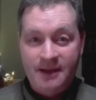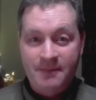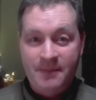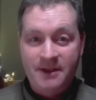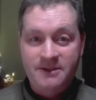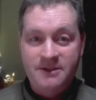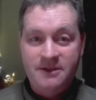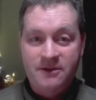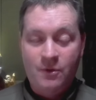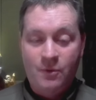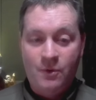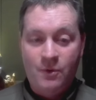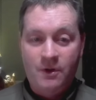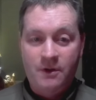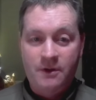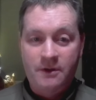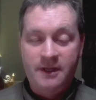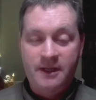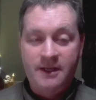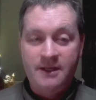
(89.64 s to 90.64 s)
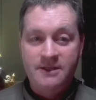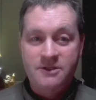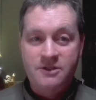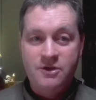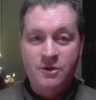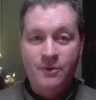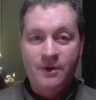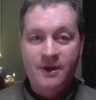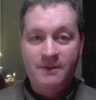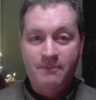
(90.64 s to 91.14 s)
It means that the world is
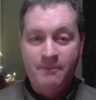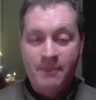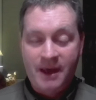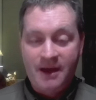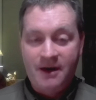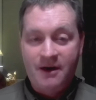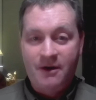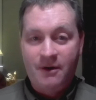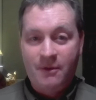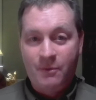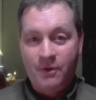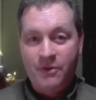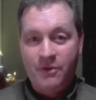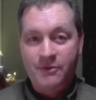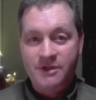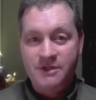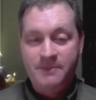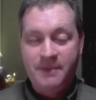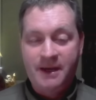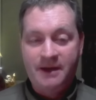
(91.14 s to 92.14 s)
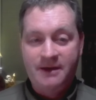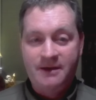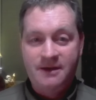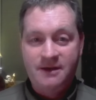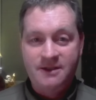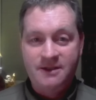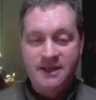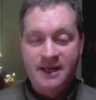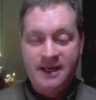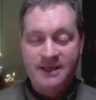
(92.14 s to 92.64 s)
doing better with respect to
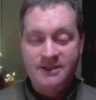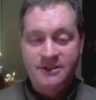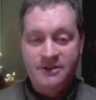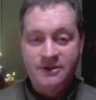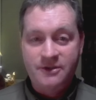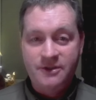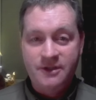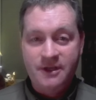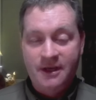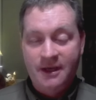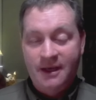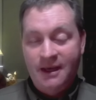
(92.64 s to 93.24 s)
disasters.